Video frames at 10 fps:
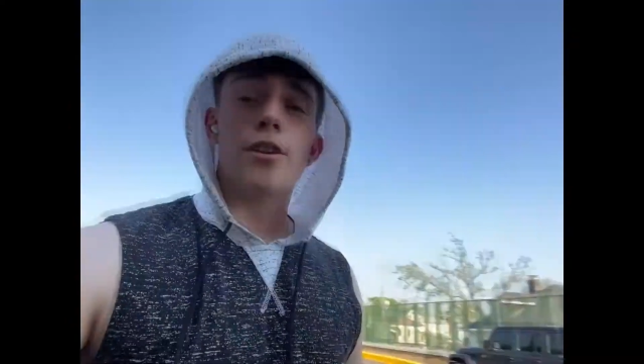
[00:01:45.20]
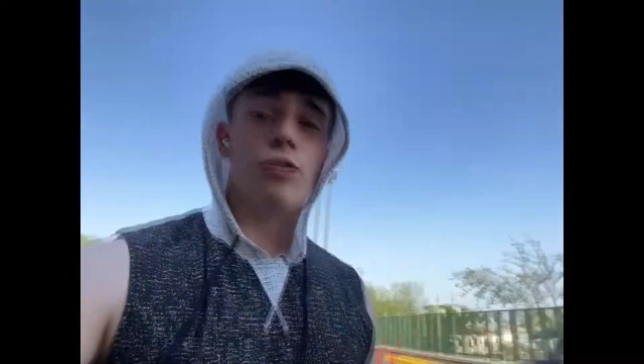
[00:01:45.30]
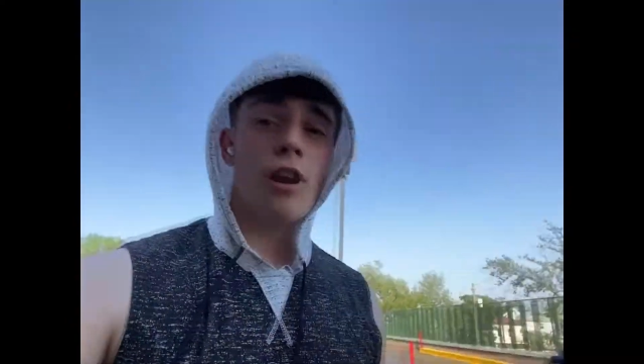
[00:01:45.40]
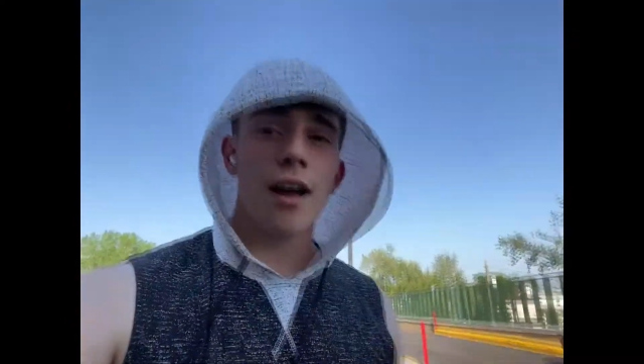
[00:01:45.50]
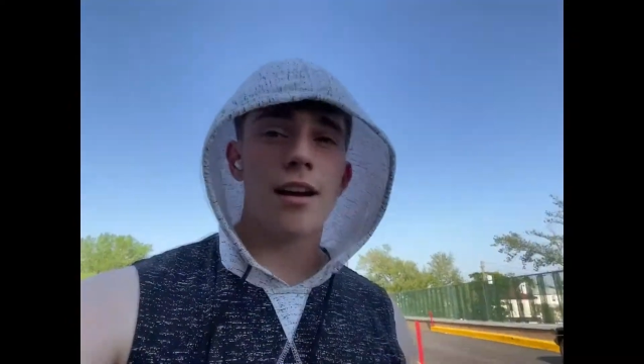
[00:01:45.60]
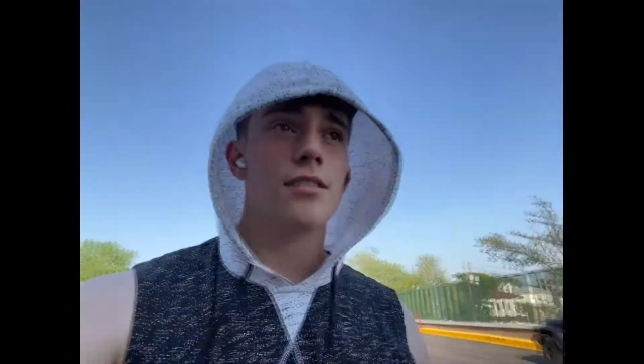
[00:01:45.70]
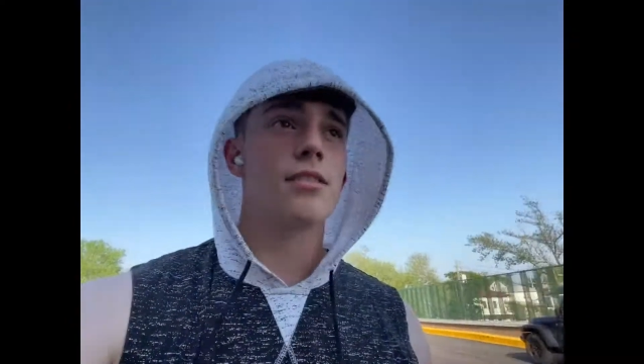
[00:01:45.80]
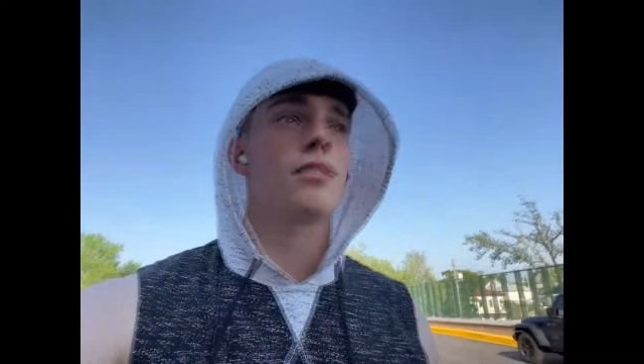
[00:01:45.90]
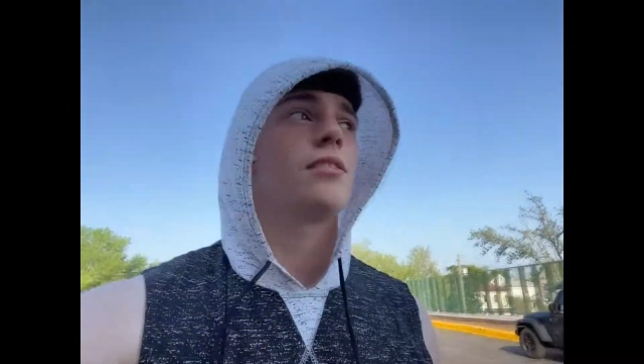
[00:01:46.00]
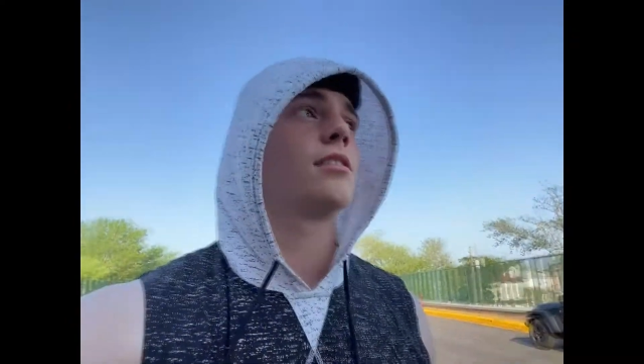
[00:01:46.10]

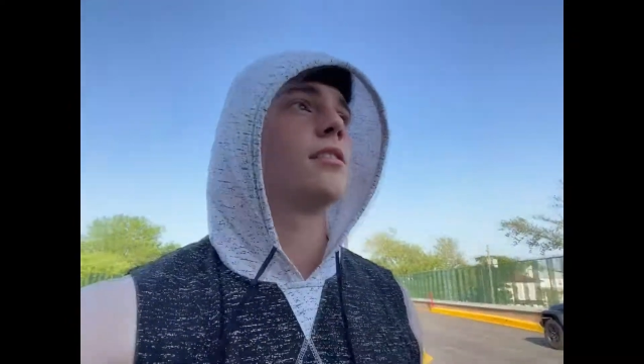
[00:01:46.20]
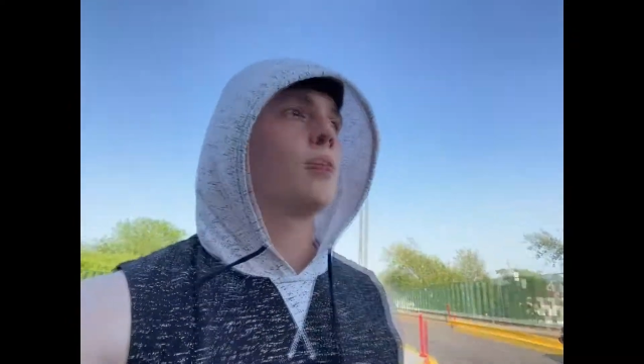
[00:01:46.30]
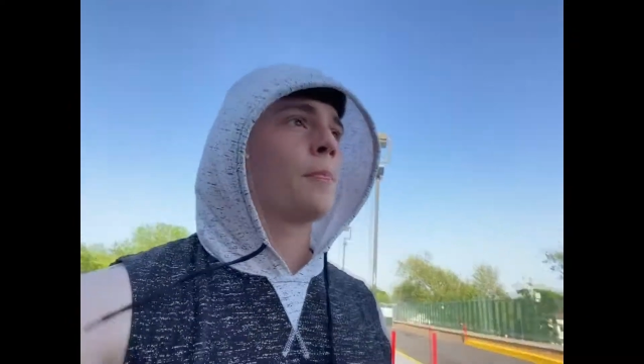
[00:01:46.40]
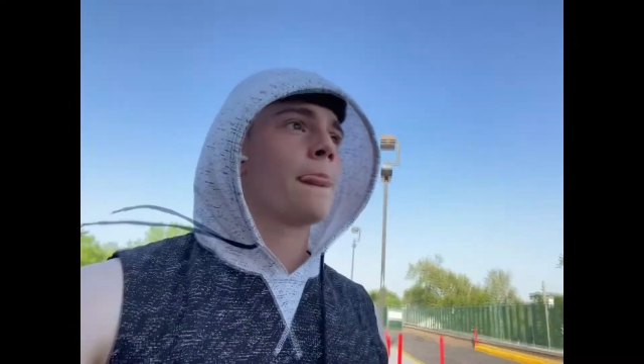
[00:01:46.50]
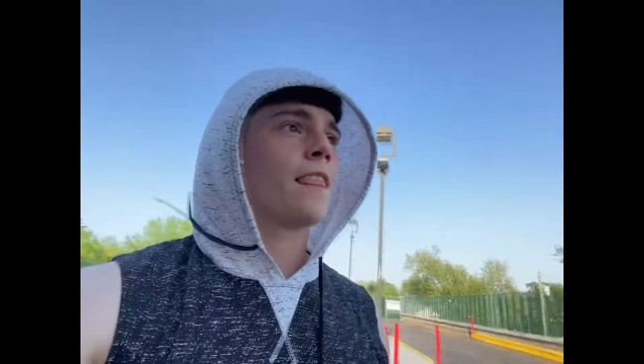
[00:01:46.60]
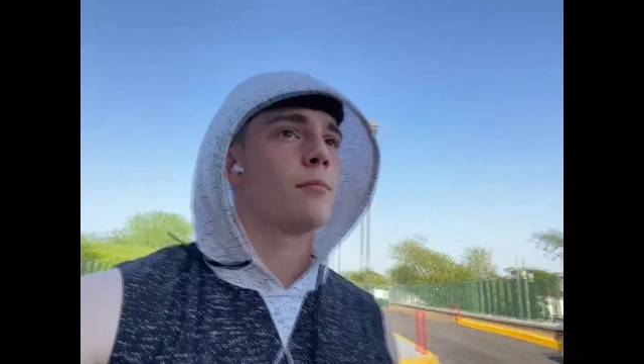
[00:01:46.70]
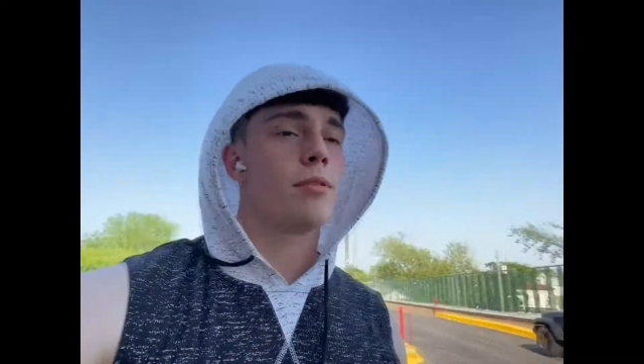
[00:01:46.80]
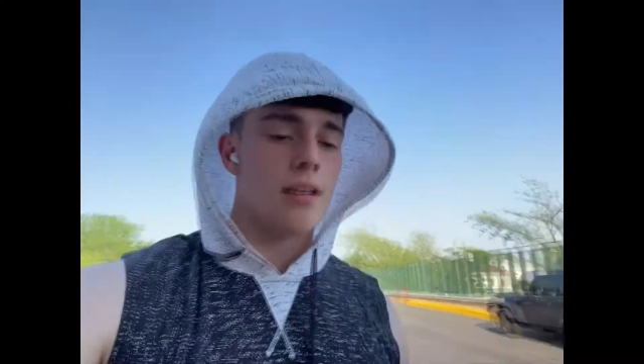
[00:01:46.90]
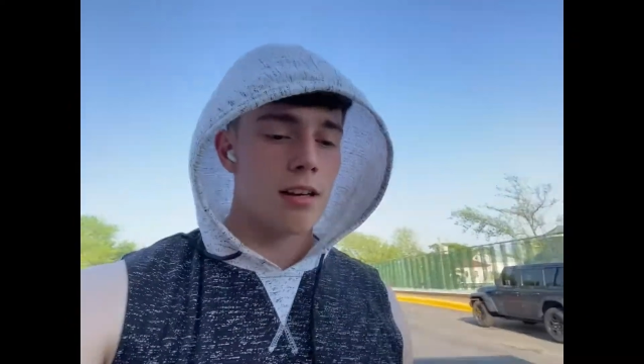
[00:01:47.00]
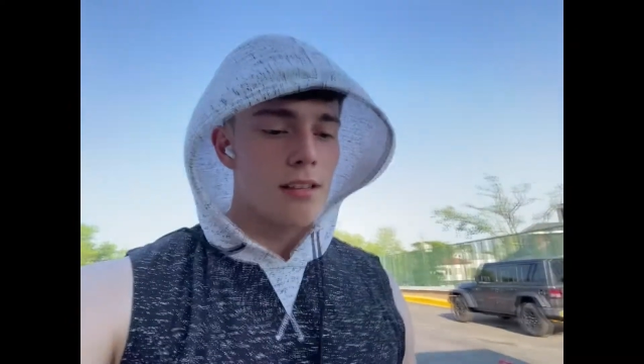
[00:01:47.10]
Crocs
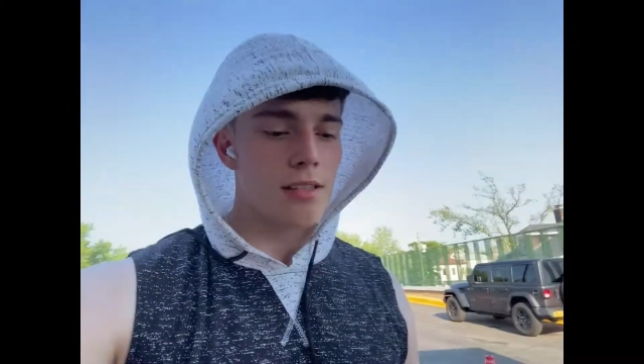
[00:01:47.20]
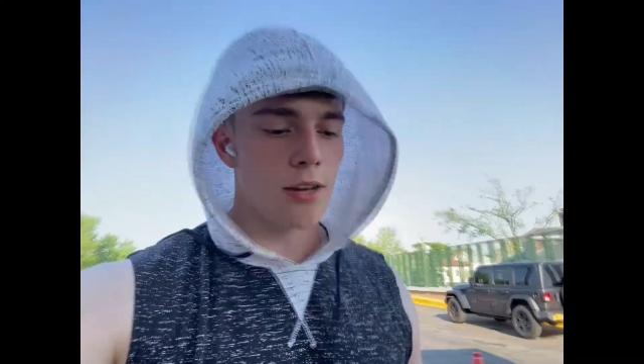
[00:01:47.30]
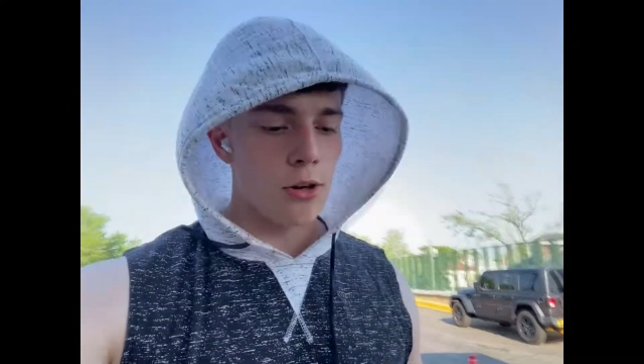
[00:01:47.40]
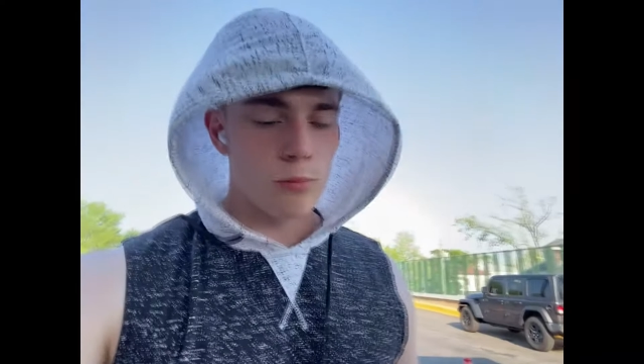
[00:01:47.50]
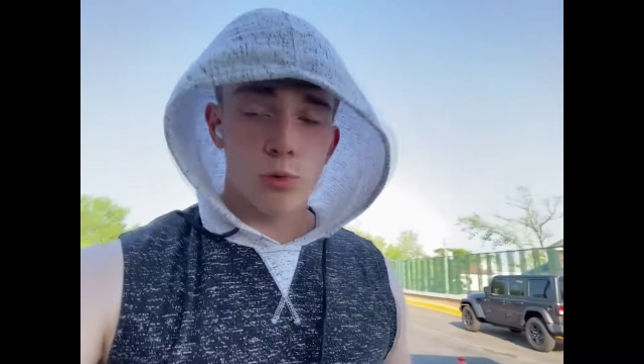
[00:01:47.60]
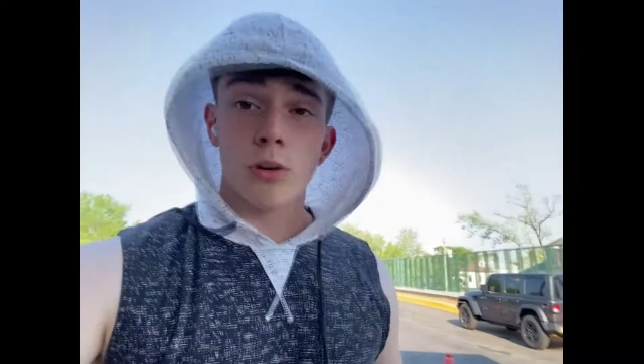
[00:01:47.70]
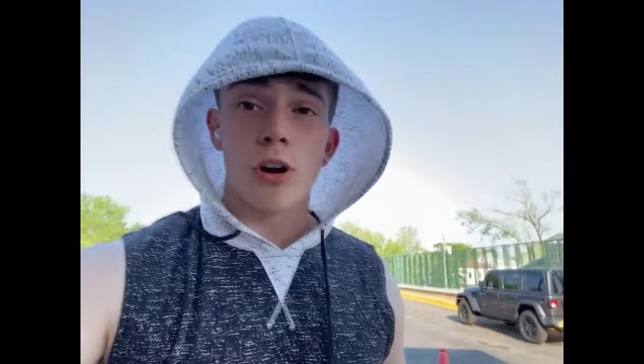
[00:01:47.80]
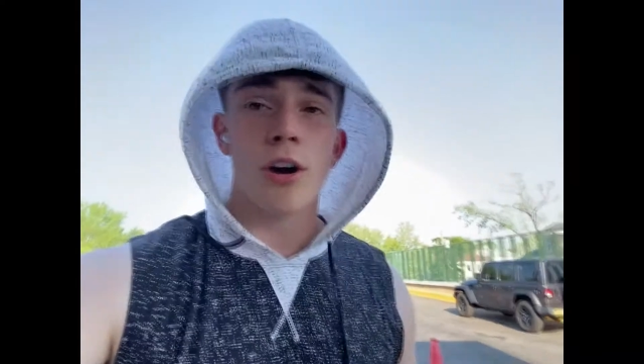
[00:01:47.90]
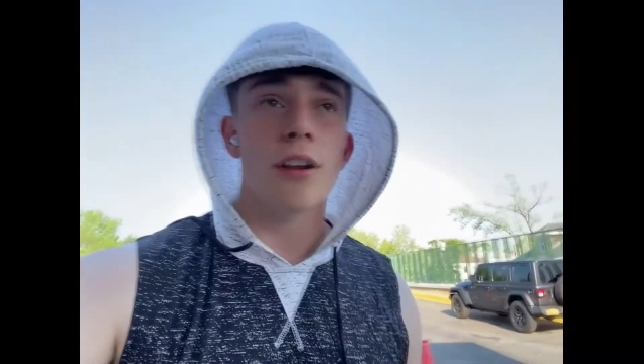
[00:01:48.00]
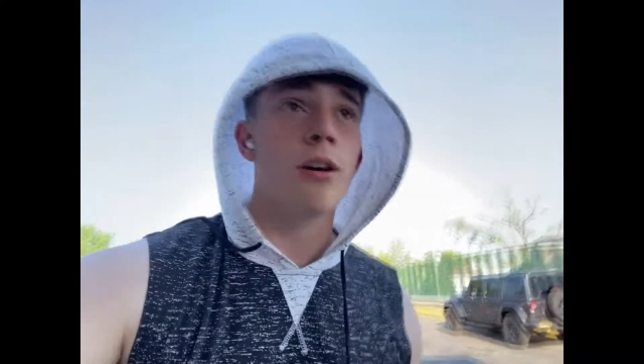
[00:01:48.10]
because I know I'm doing
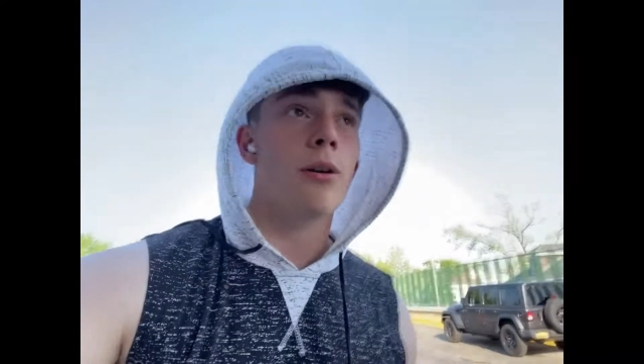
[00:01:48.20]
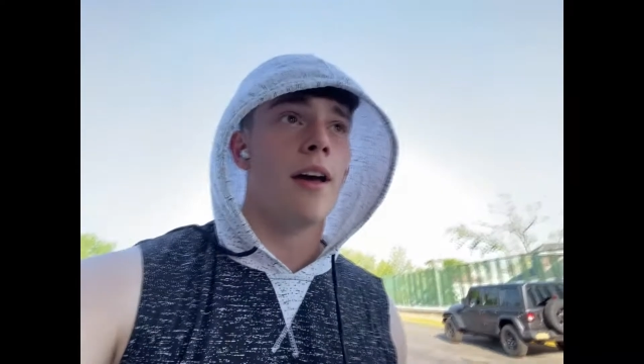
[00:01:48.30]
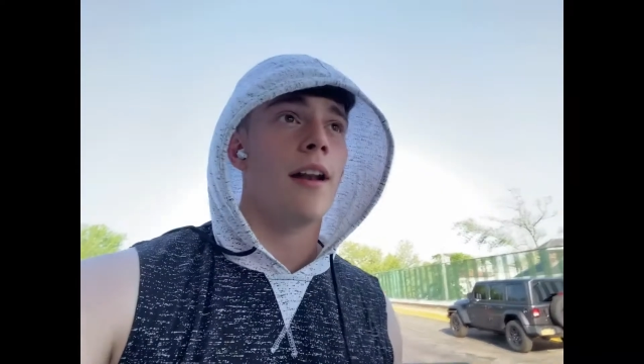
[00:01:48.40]
cardio